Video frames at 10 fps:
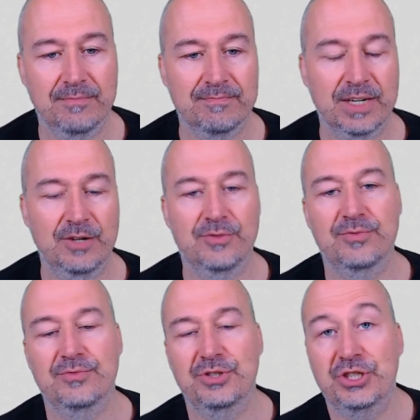kind of
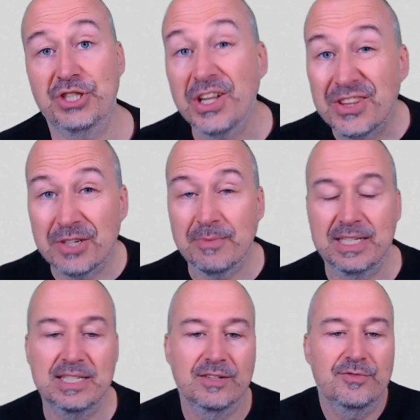shelter
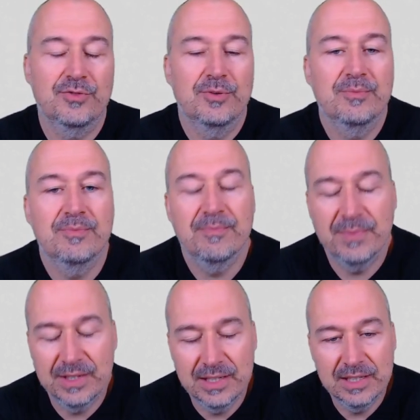myself from
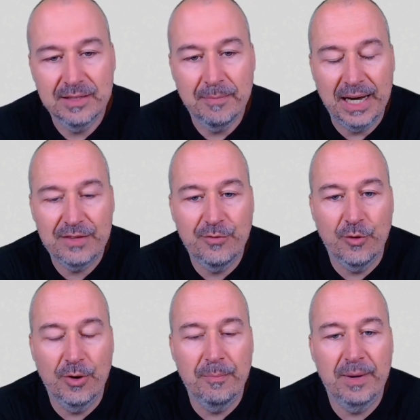the bad
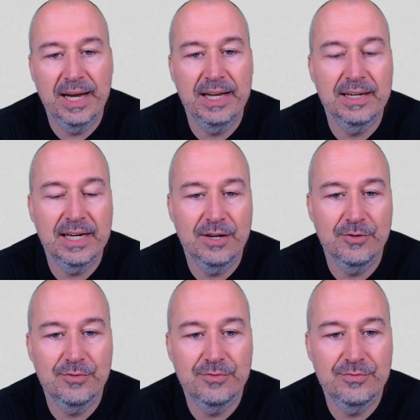form by kind of
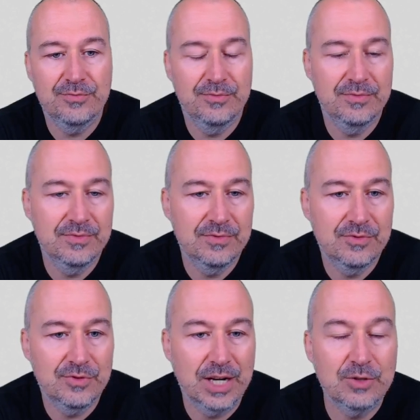
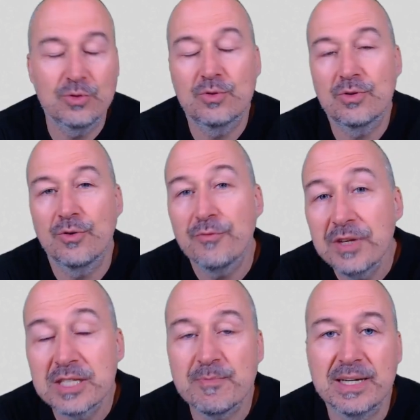trying to
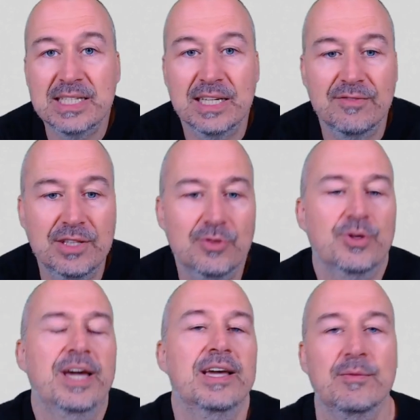convince myself that,
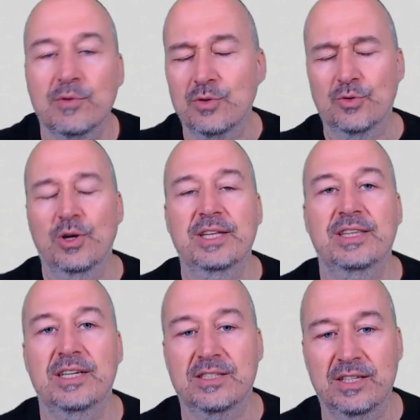okay, I'm controlling
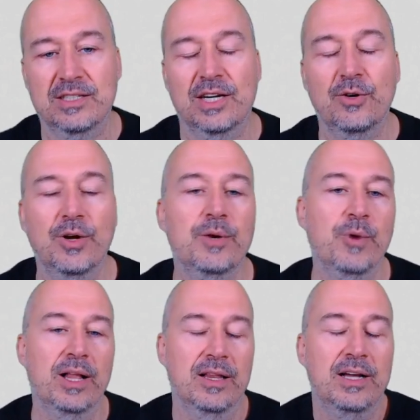things are going
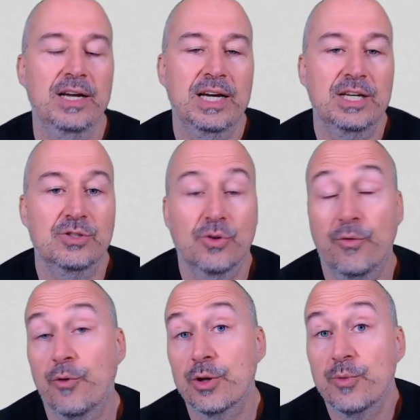well, and so
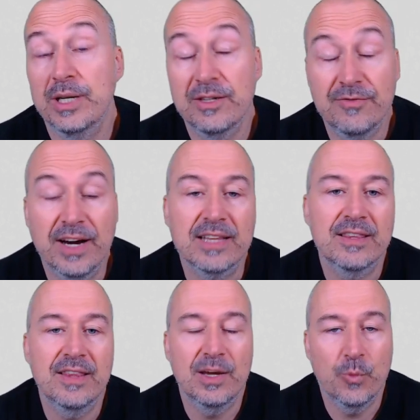forth, when in fact
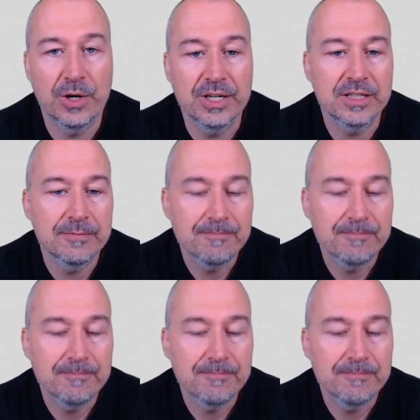they weren't.